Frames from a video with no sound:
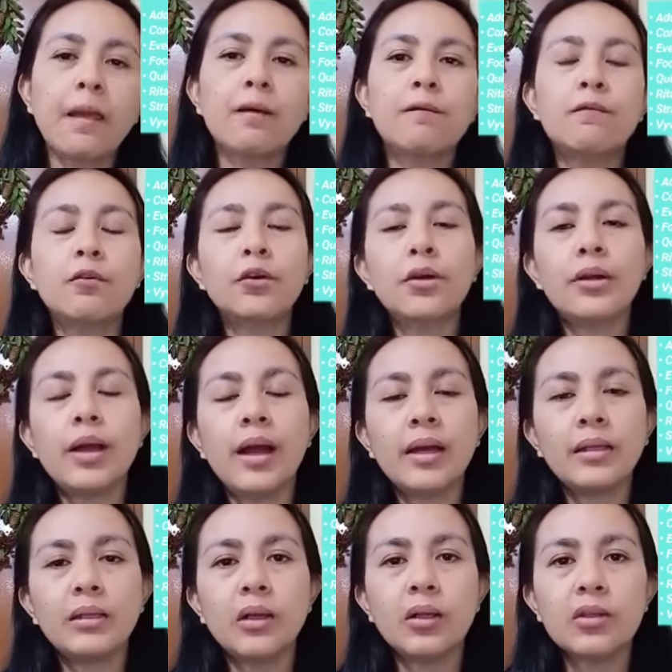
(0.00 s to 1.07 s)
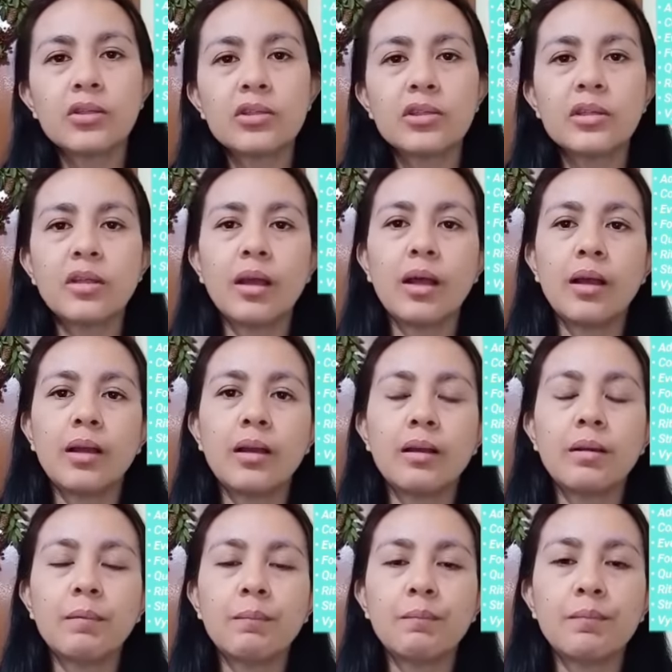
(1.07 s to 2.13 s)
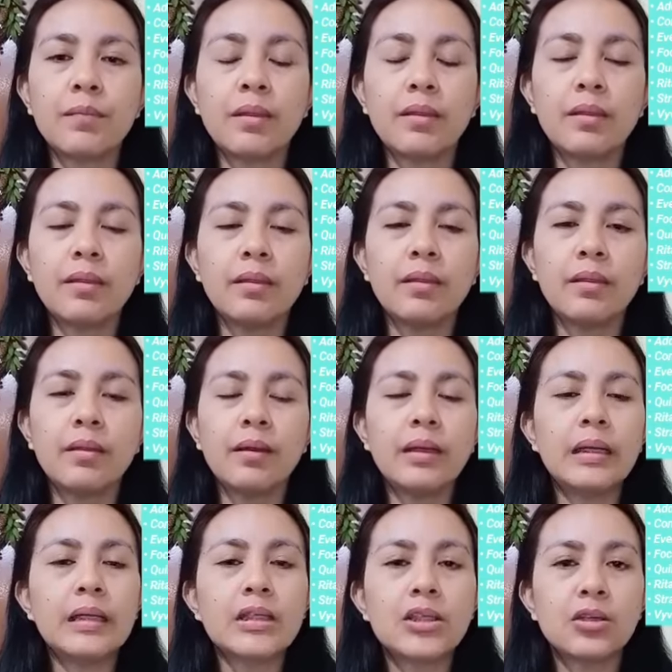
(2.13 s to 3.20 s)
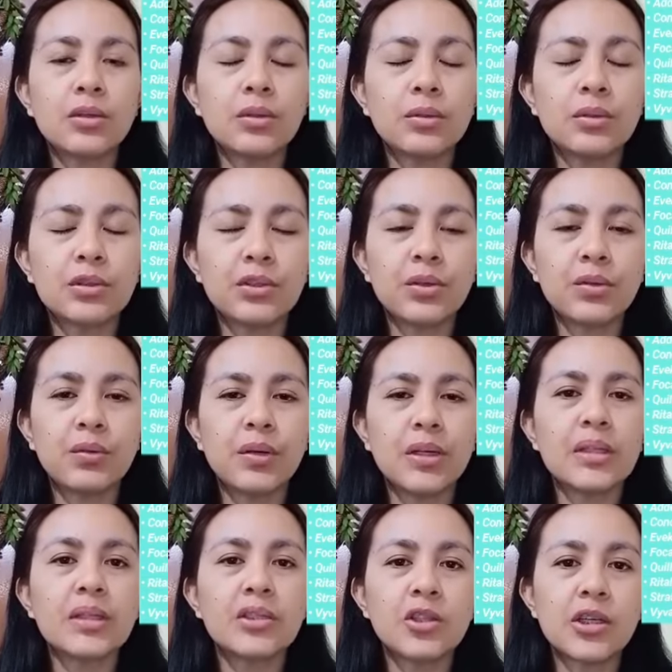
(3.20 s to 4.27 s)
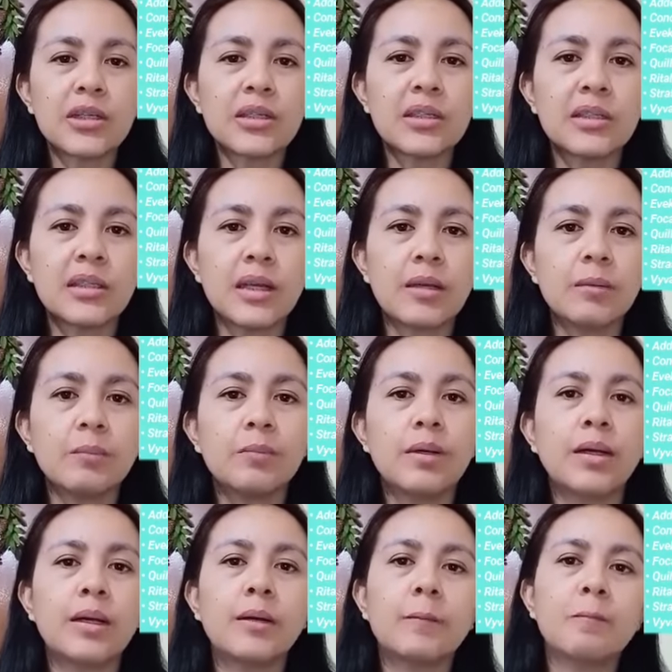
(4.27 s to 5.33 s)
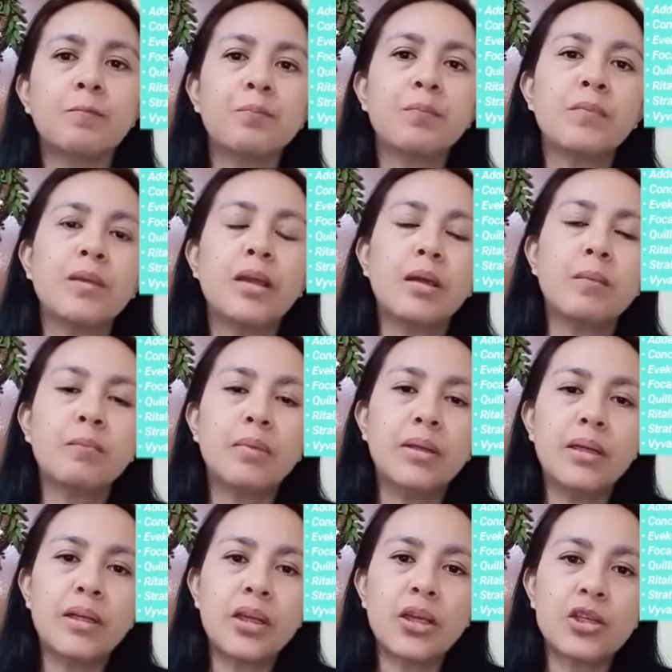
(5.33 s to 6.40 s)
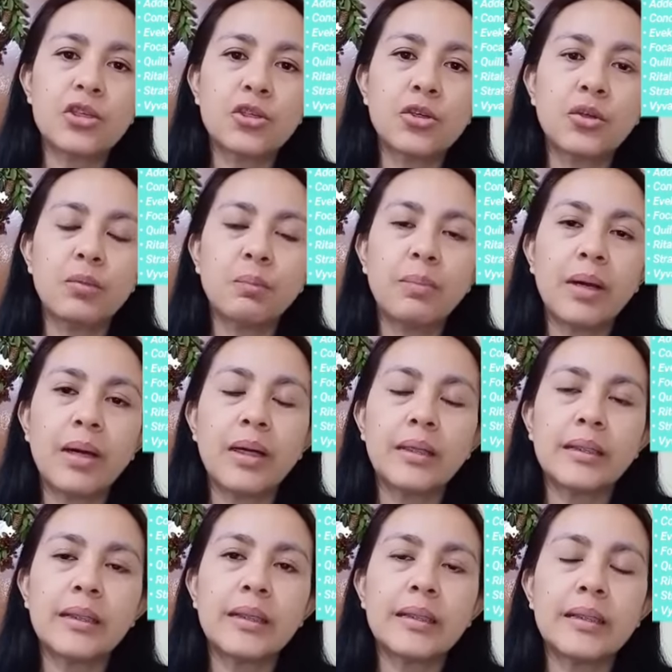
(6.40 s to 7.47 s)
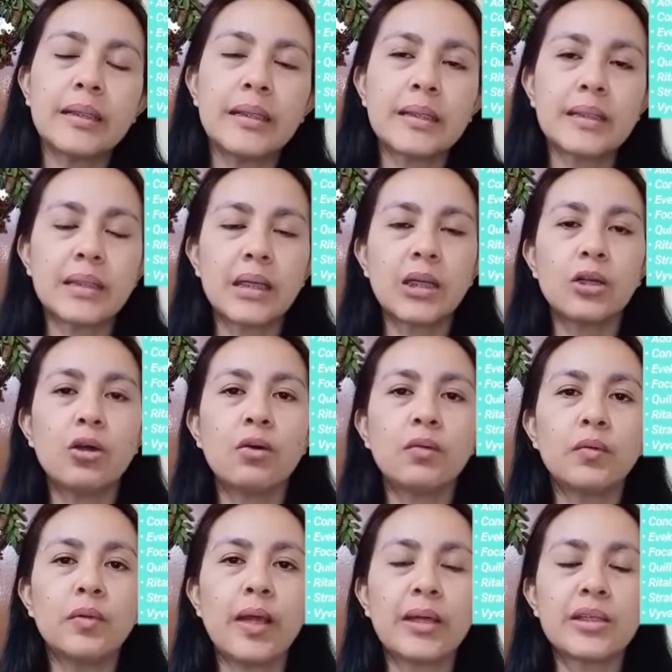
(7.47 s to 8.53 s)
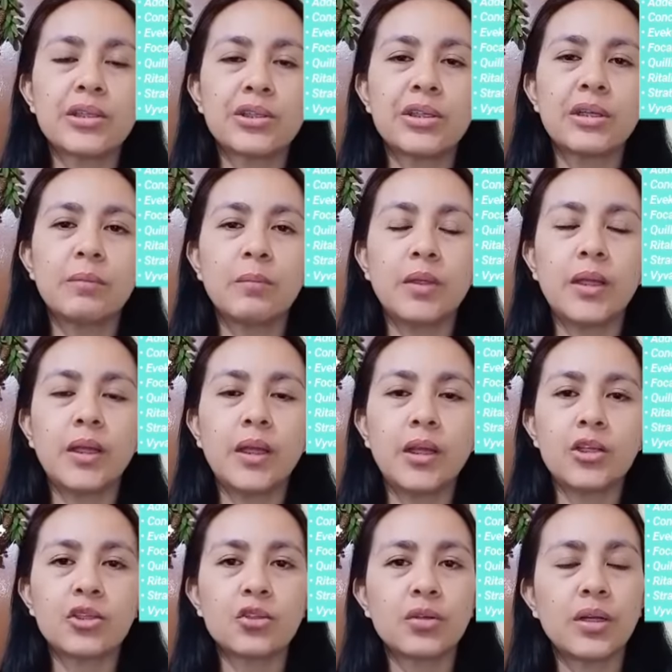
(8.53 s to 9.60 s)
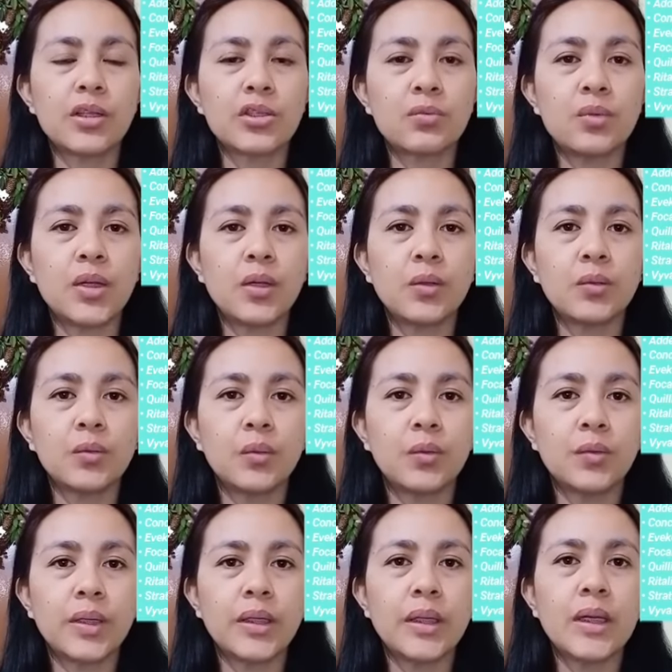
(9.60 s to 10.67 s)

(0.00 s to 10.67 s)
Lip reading: for adults, it's just the same medication, but it is a long-lasting medication, as we all know that